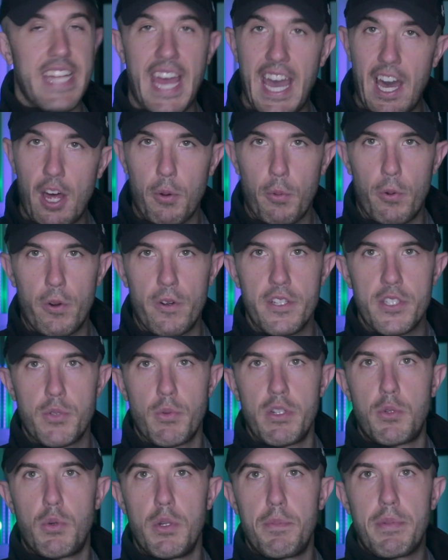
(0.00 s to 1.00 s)

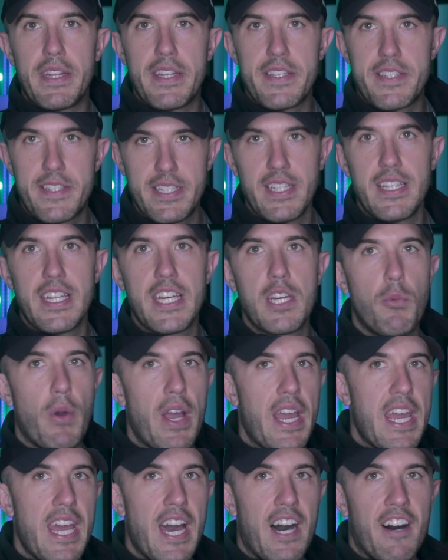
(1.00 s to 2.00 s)
downwards, which would be the silly
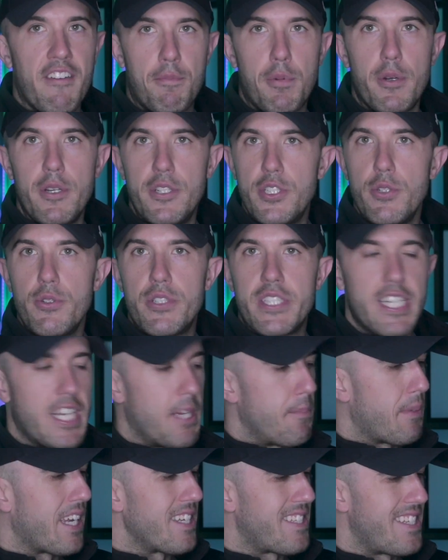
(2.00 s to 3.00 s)
way of producing
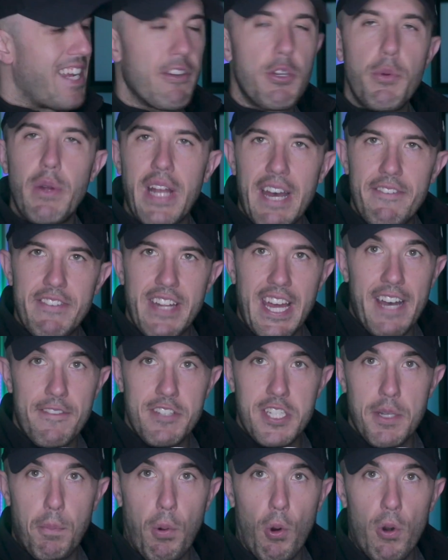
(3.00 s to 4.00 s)
it because now you would have to
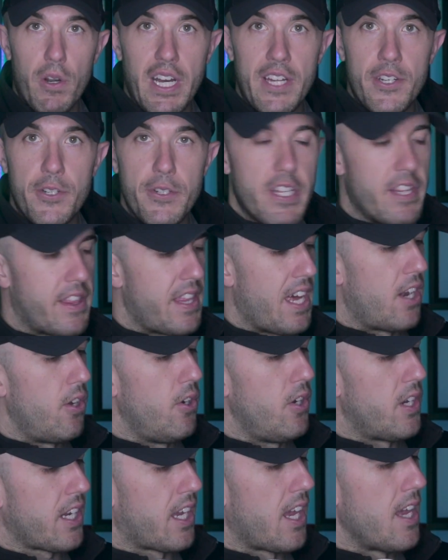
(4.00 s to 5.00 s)
have support underneath that
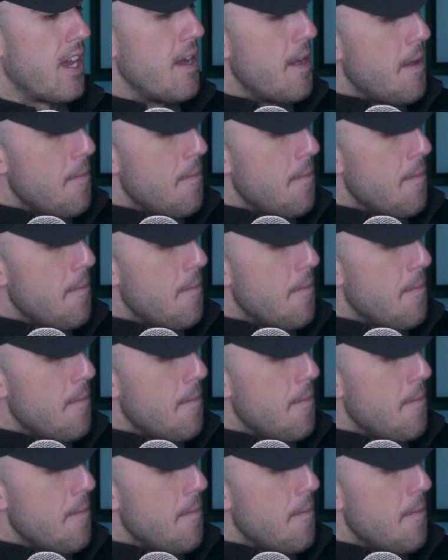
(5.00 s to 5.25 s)
hook.